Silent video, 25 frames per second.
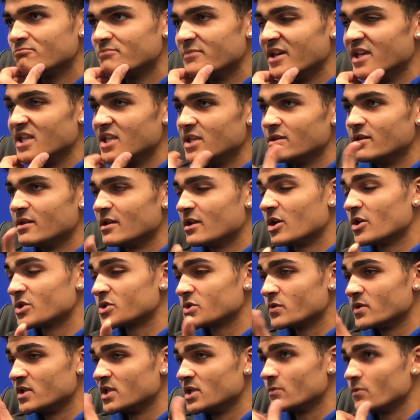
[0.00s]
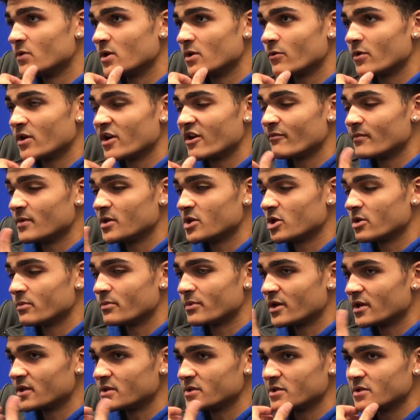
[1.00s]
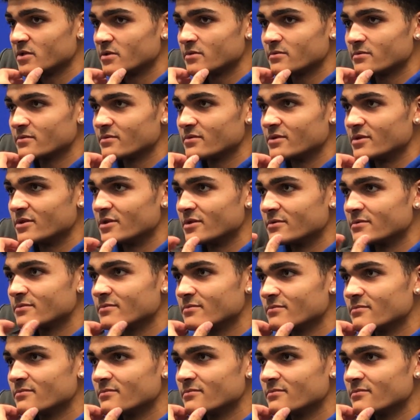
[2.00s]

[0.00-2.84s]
Any, and also anywhere where I have my AirPods in.